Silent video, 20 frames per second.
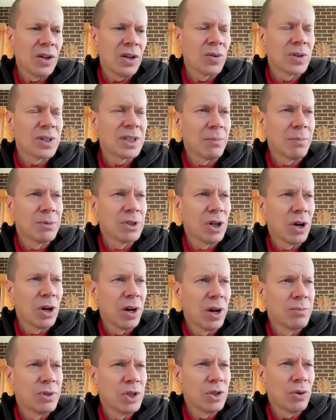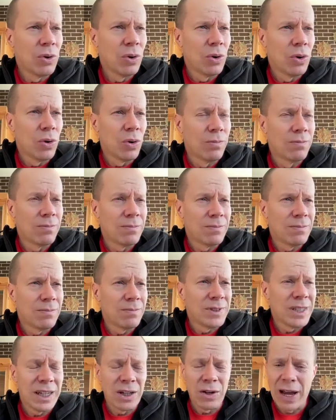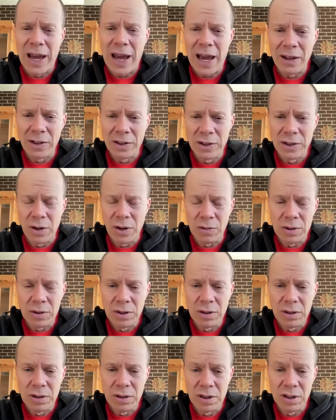look, sometimes your household